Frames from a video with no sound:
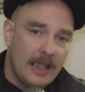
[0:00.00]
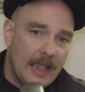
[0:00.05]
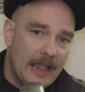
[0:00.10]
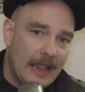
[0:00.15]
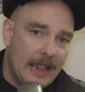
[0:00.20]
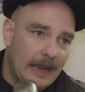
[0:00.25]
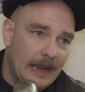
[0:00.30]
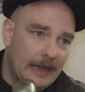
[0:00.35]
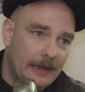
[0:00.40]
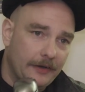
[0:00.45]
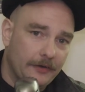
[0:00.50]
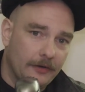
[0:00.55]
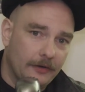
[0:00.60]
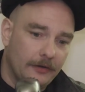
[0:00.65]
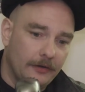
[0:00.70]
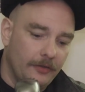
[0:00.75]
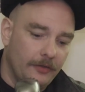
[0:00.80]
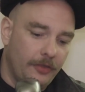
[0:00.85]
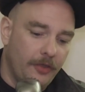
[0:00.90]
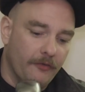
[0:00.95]
And
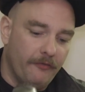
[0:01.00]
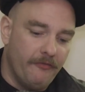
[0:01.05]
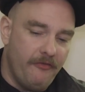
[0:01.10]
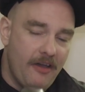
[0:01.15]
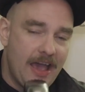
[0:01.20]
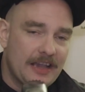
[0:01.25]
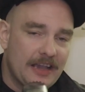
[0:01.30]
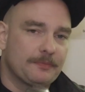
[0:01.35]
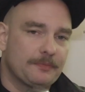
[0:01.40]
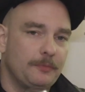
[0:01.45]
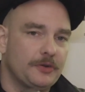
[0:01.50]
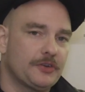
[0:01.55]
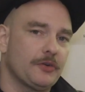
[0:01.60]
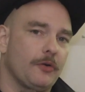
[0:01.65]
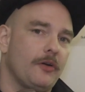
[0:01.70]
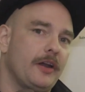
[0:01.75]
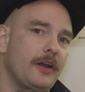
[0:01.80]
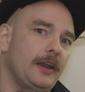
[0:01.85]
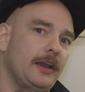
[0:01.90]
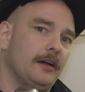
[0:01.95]
the vast
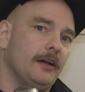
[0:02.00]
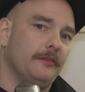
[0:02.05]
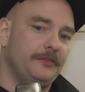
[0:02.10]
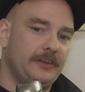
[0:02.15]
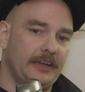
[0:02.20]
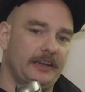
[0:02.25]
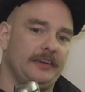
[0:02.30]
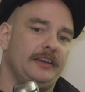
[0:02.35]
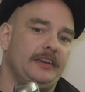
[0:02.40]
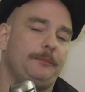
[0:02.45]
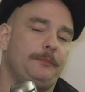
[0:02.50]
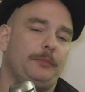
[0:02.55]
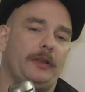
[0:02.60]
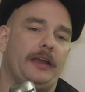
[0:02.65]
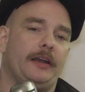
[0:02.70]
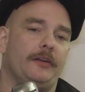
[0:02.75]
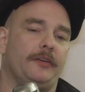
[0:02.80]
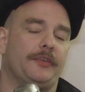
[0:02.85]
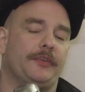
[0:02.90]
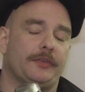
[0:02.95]
majority of D&D
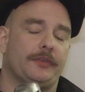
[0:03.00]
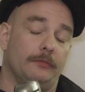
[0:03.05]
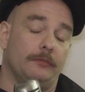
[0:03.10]
players